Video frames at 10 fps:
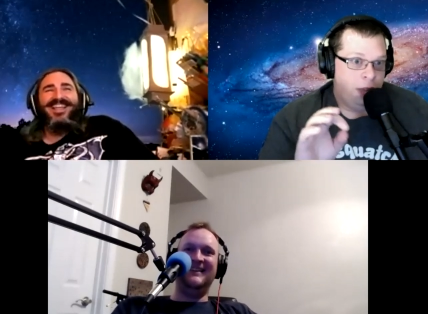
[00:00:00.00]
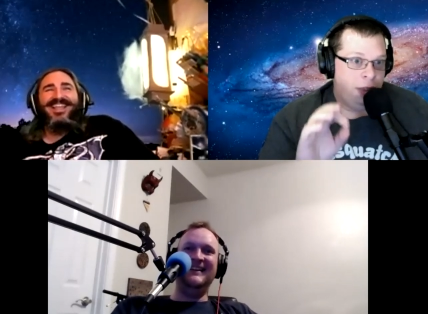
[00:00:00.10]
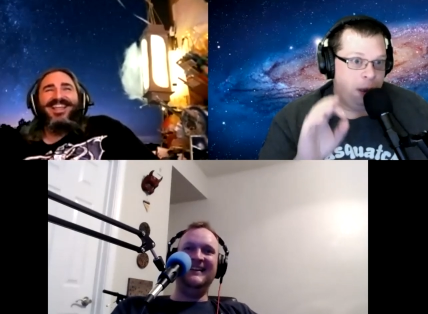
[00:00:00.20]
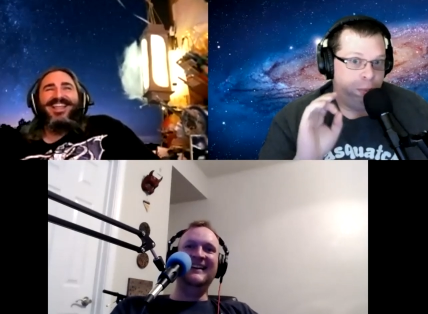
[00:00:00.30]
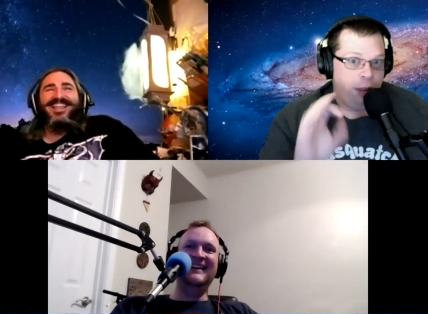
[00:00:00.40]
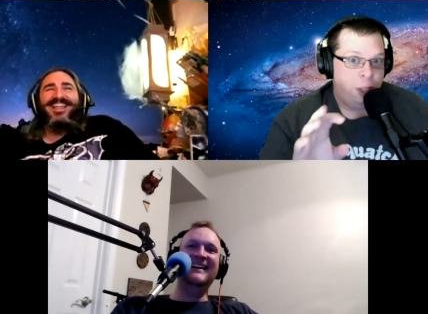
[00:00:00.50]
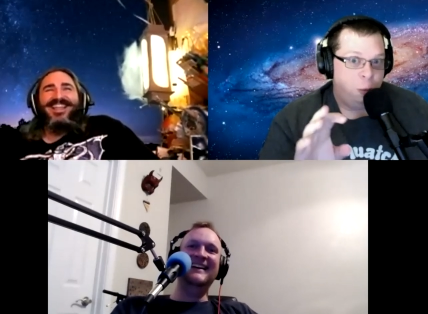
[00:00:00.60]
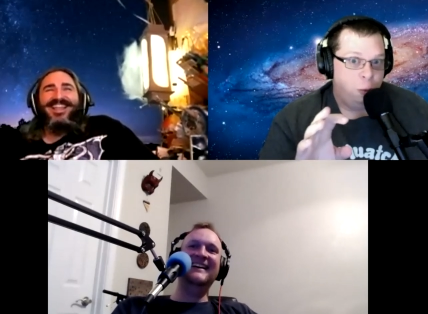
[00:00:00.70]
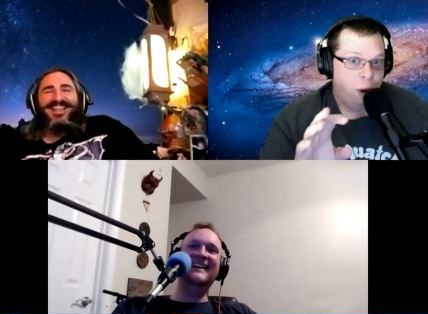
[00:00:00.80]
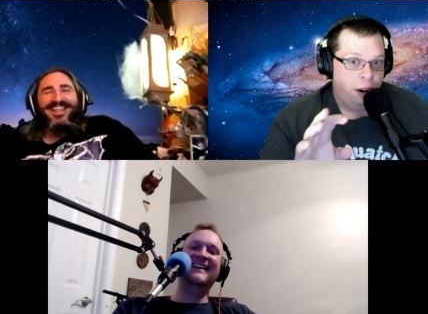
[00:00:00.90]
Speaker 1: they
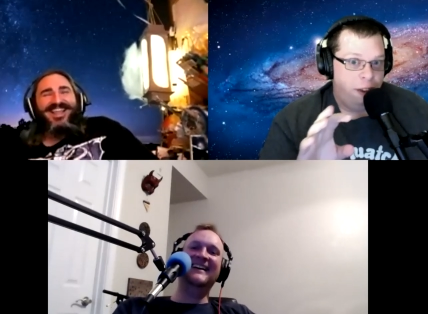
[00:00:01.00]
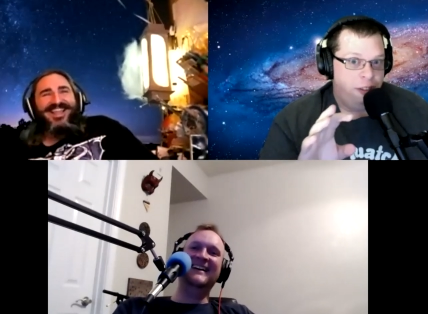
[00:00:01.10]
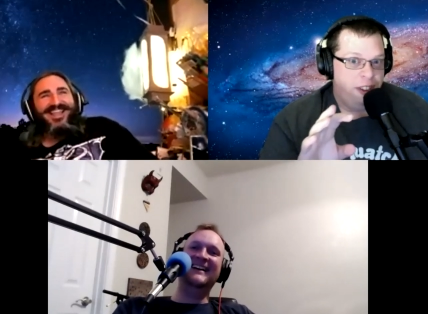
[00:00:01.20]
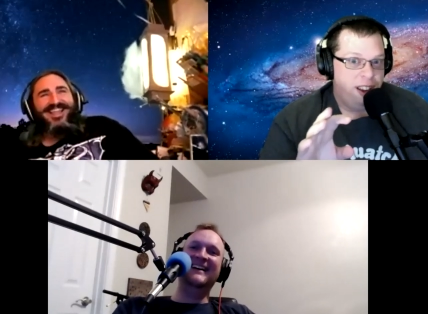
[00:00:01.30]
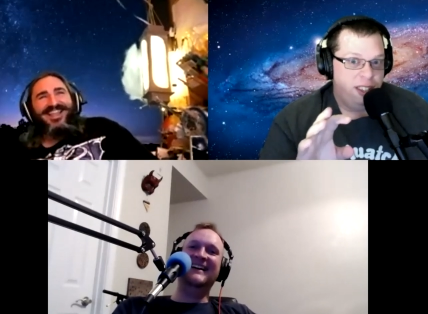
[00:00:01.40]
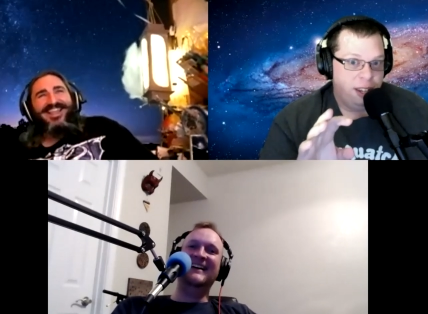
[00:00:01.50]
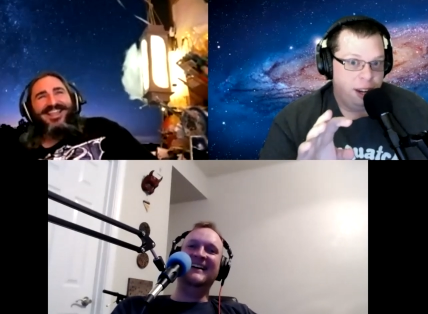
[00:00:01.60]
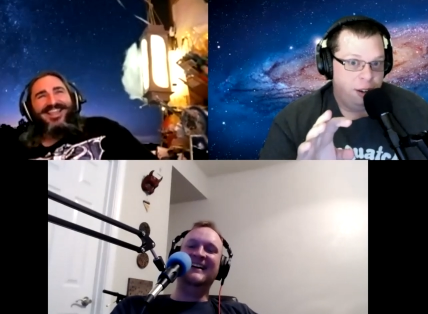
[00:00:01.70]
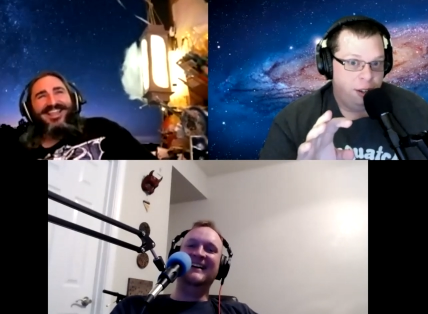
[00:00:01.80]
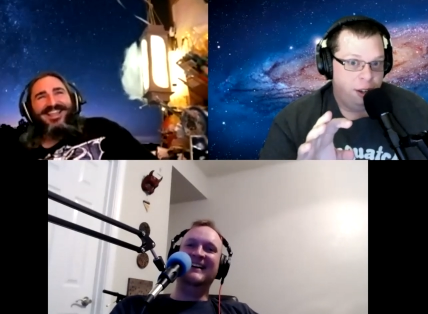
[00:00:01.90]
blessed water a thousand
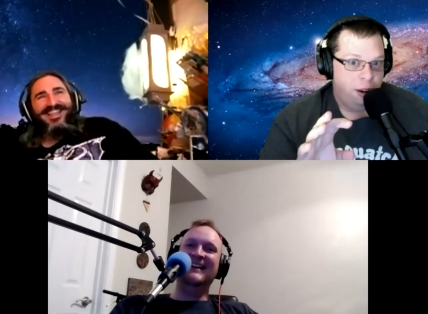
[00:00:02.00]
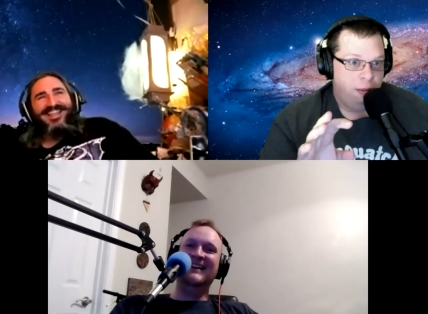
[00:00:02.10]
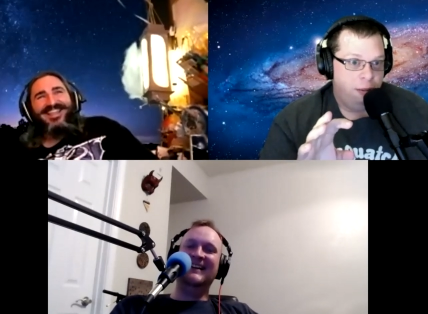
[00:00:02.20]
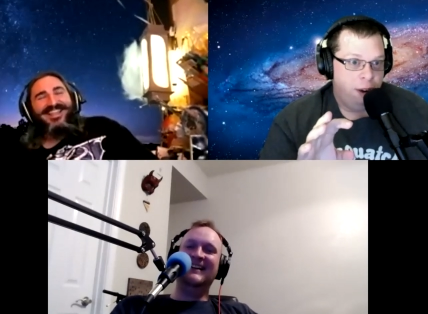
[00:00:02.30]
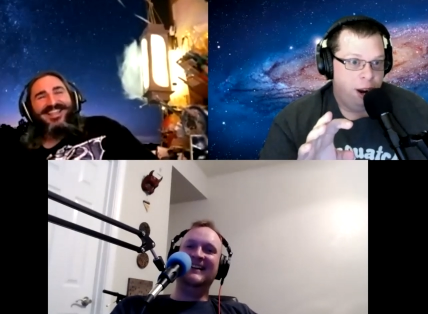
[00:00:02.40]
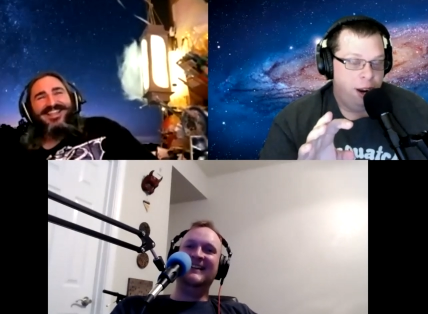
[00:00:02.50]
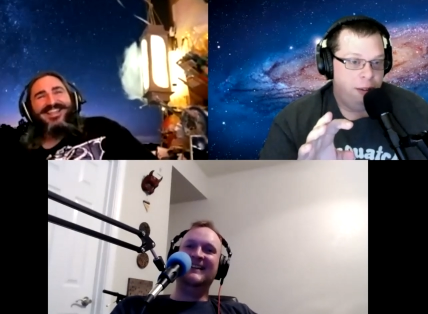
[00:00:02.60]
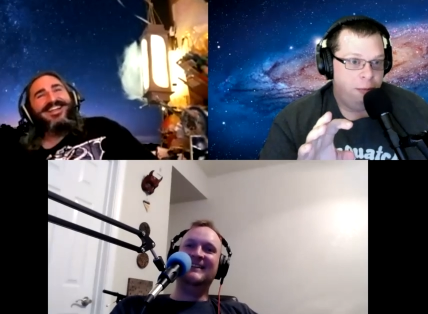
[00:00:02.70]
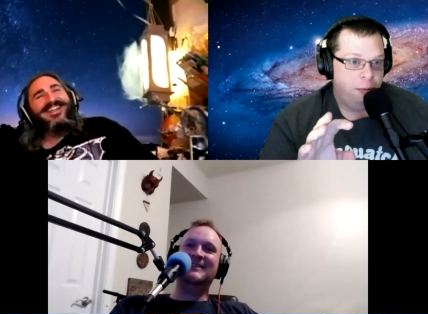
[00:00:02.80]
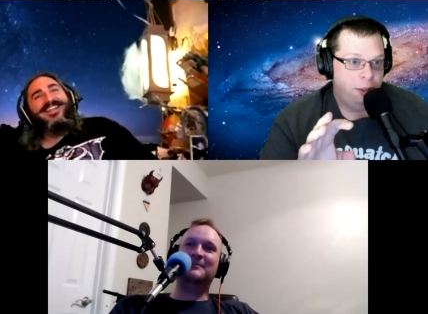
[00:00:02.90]
years ago, right?
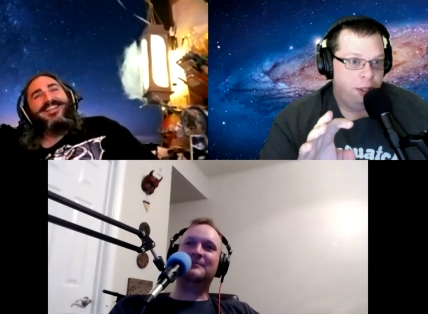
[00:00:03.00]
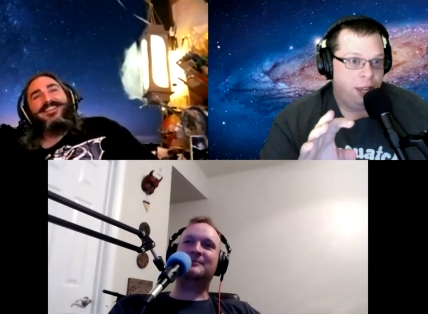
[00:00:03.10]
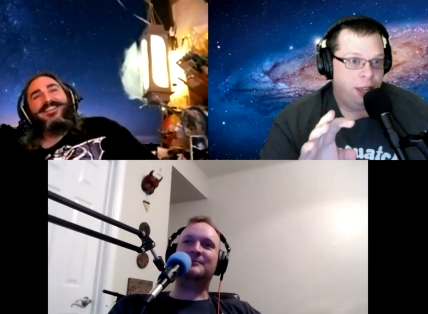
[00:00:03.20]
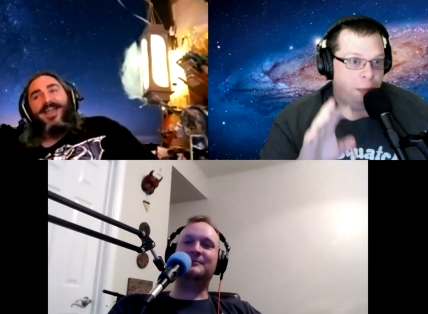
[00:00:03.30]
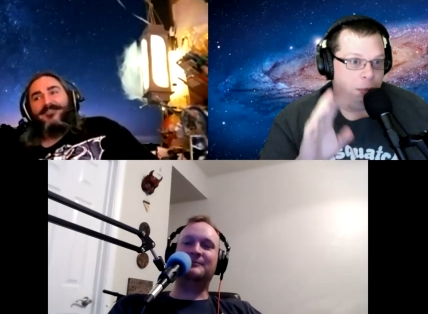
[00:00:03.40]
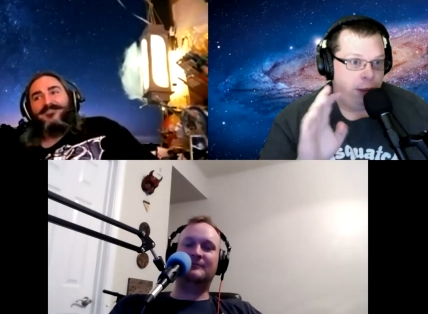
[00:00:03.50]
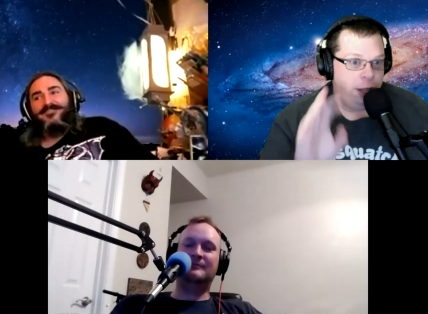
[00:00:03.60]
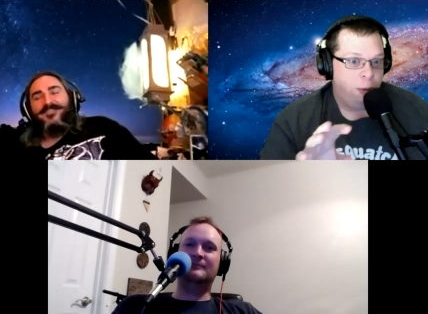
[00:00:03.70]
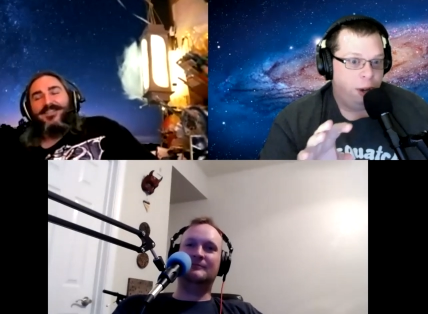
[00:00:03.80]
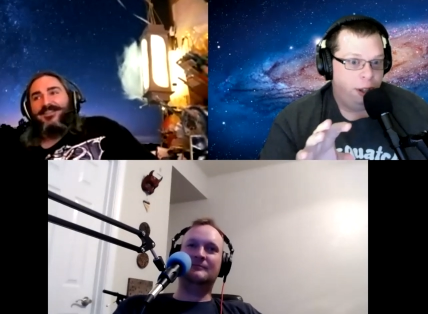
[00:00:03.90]
We're gonna say yeah. they
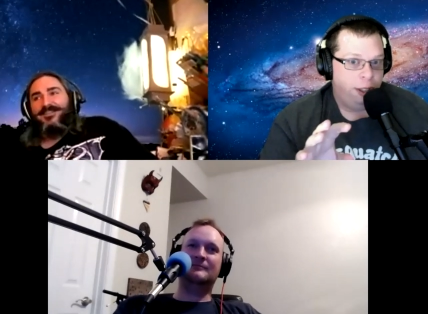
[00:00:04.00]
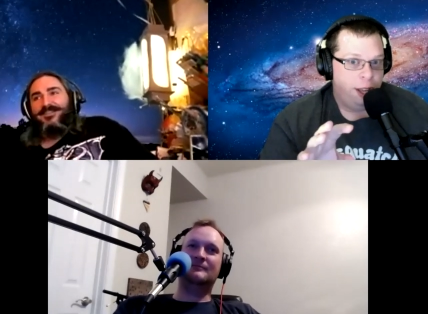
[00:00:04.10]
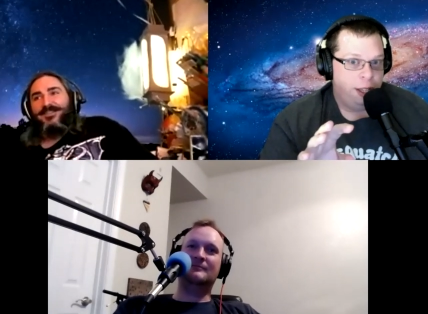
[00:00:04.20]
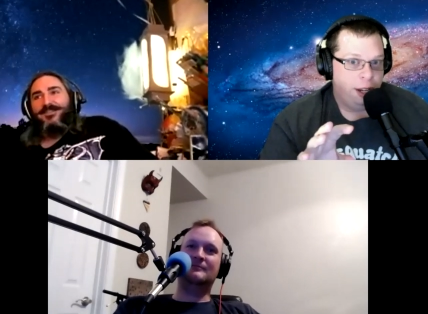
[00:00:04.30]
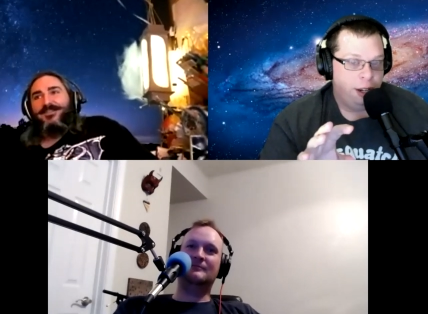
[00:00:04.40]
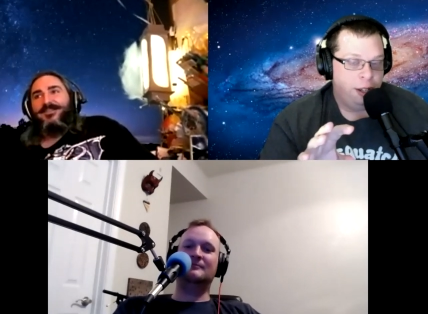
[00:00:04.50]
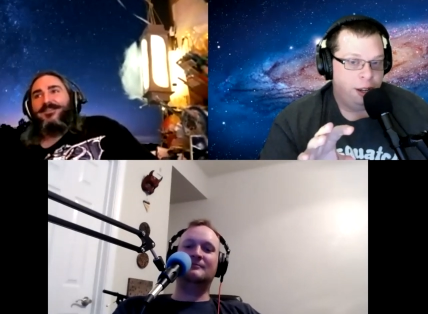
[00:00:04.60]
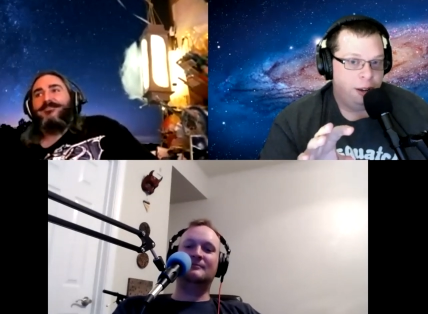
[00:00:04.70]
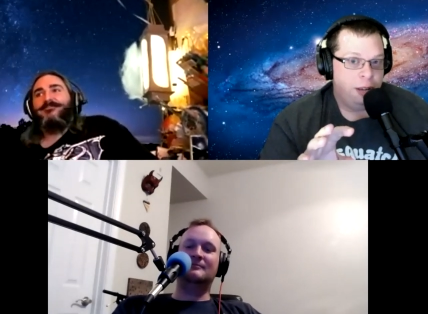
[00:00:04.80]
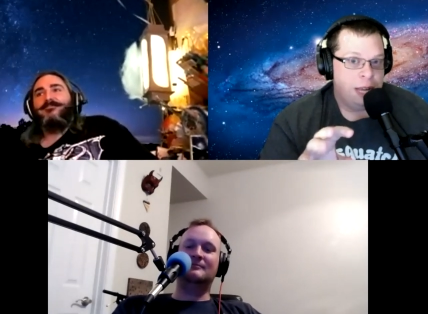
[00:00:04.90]
blessed water a thousand years
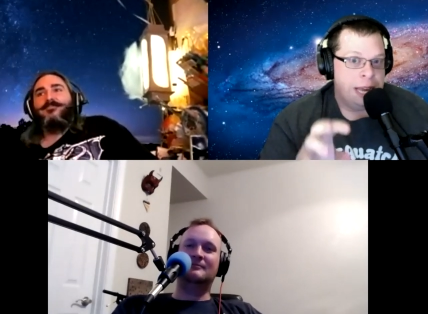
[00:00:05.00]
ago.